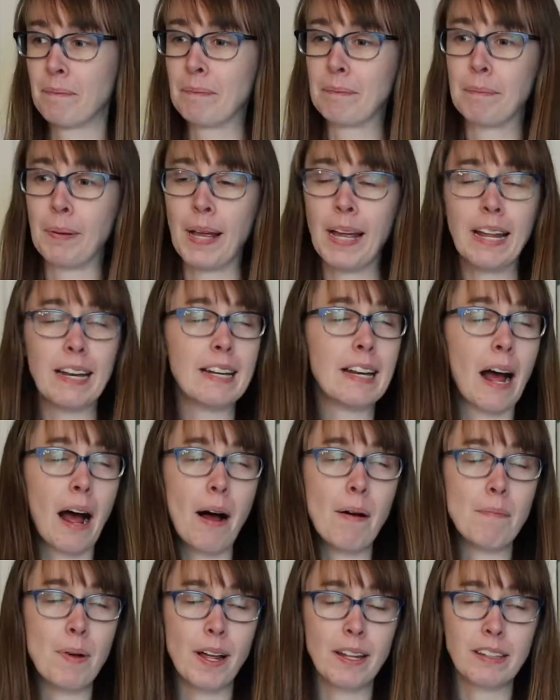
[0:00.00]
been
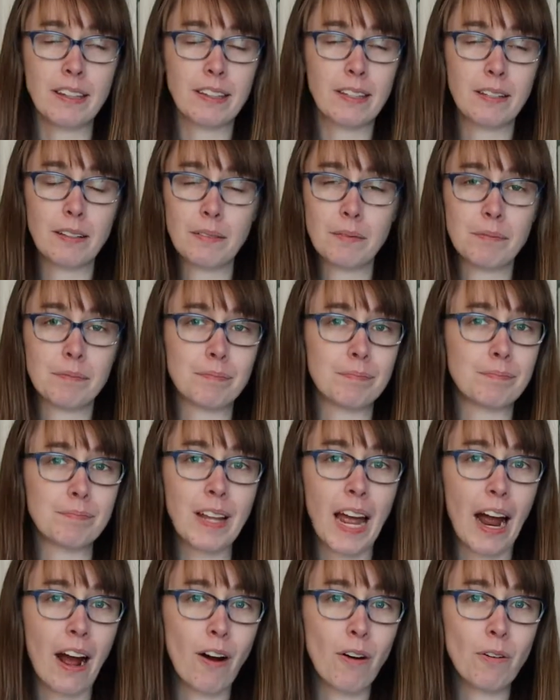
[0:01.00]
a month
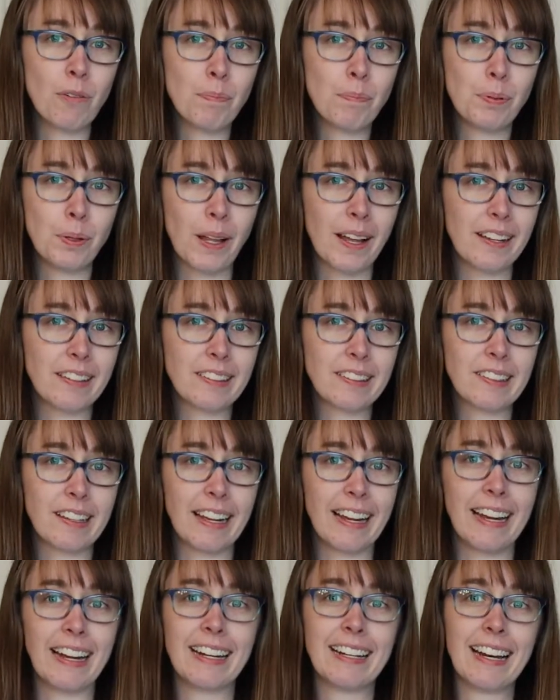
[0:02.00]
now plus
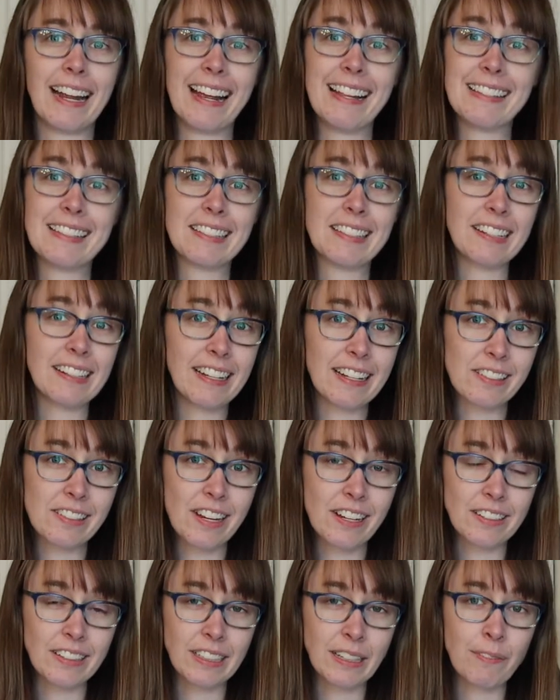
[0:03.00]
and it still has
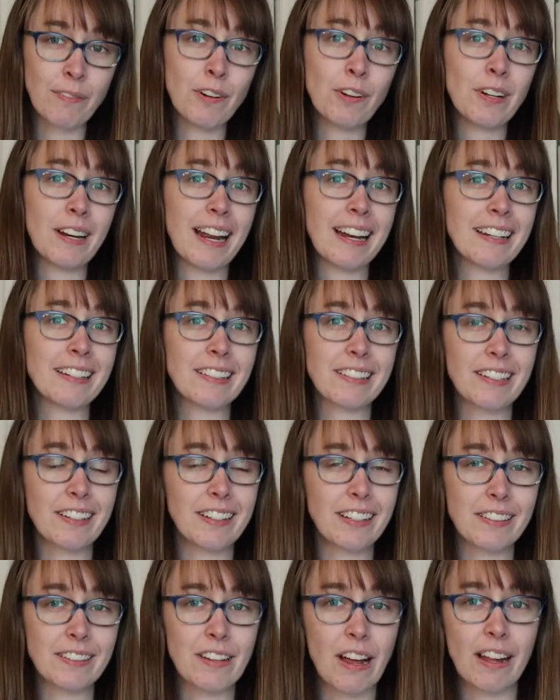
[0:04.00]
not delivered and it
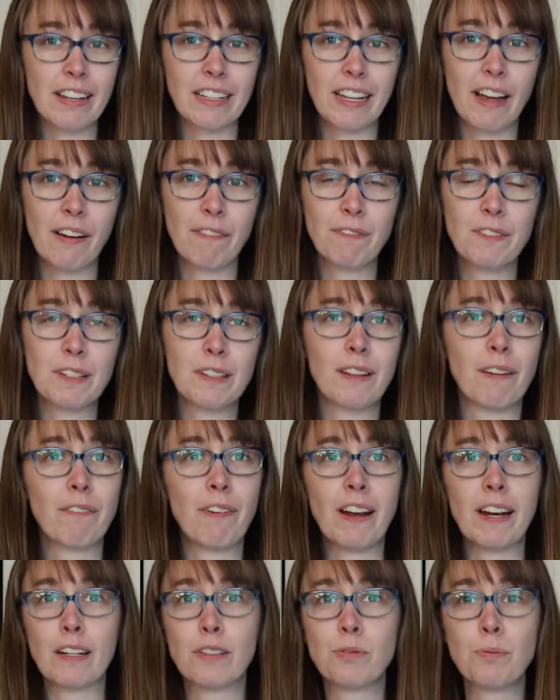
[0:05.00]
still has not left the
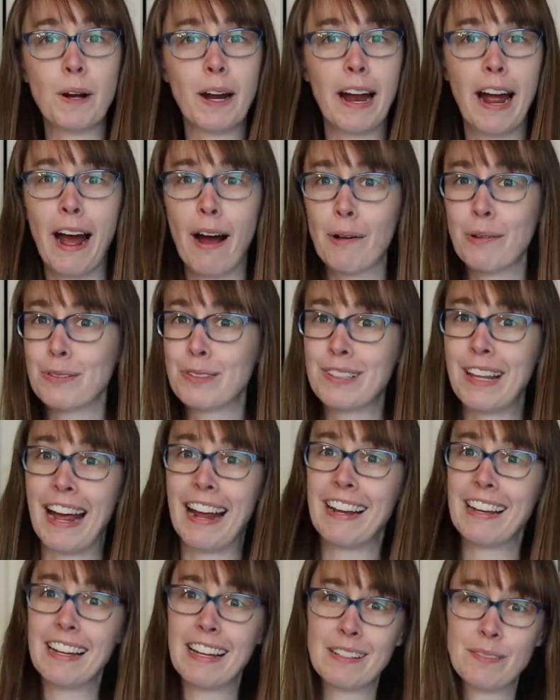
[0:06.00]
FedEx warehouse
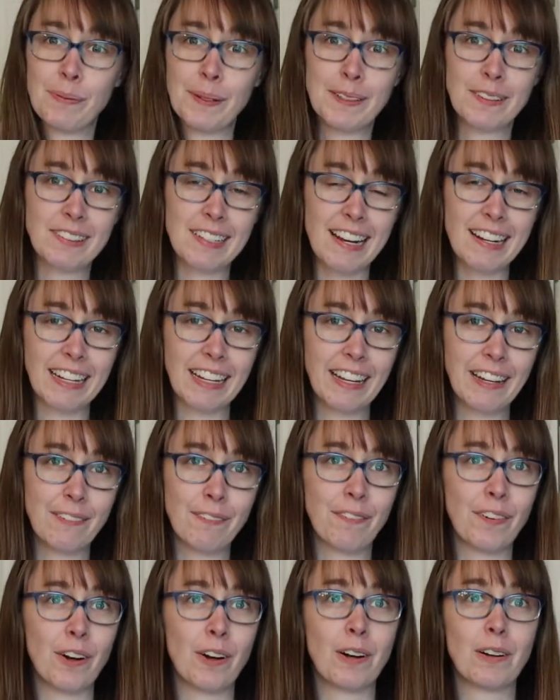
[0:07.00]
that it has been stuck
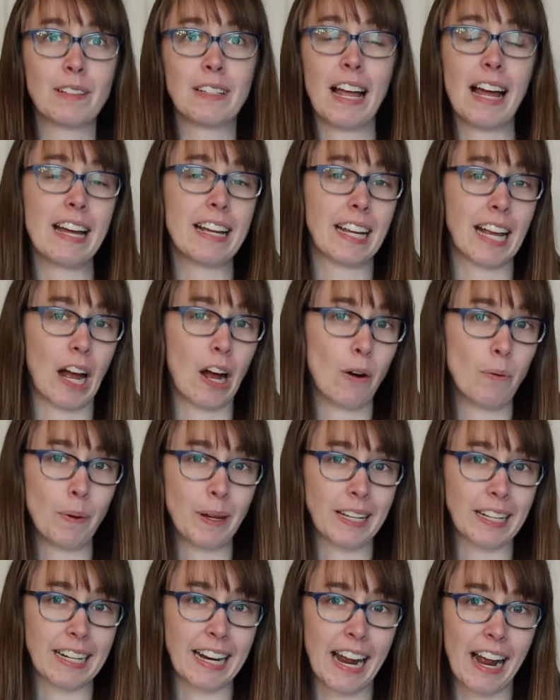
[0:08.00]
in for like a
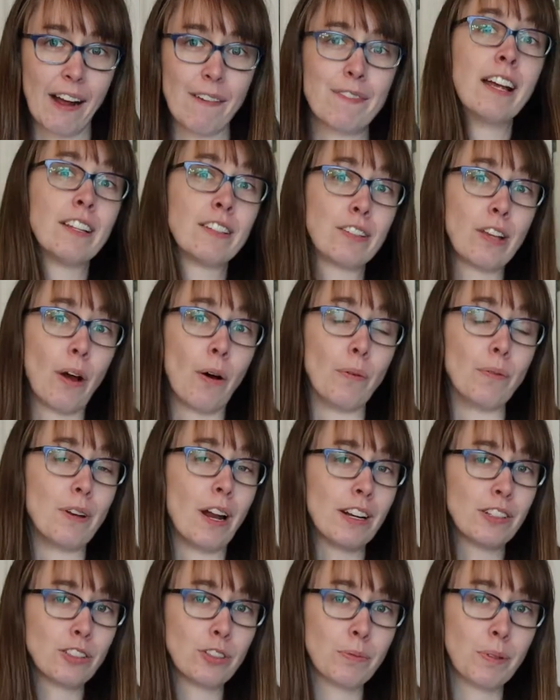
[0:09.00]
week and a half. So
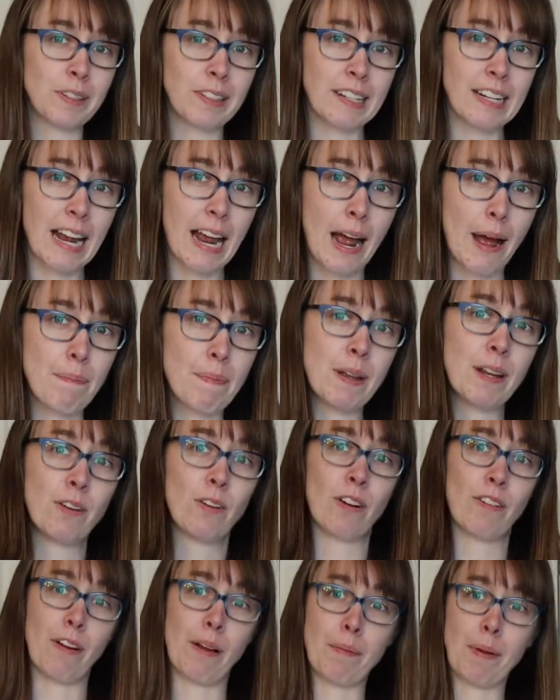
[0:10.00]
not sure what's going to happen
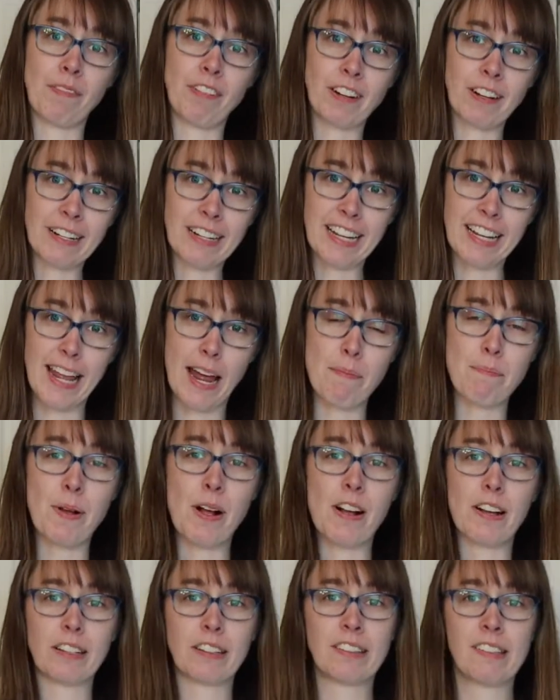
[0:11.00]
or if I'm ever going to get that
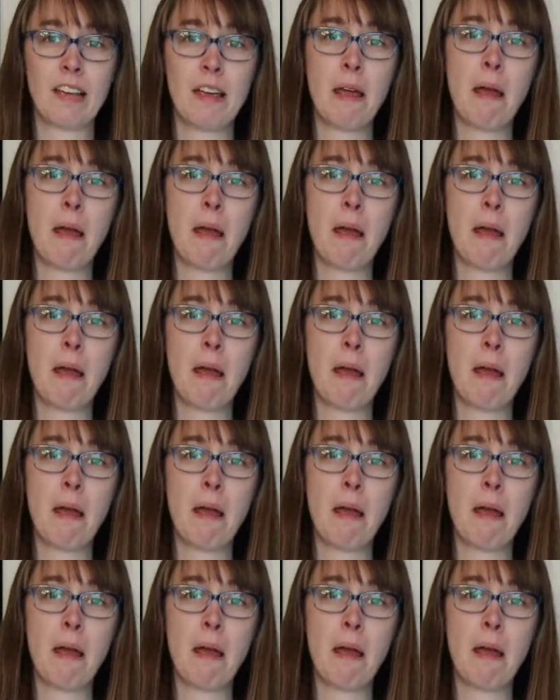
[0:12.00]
box.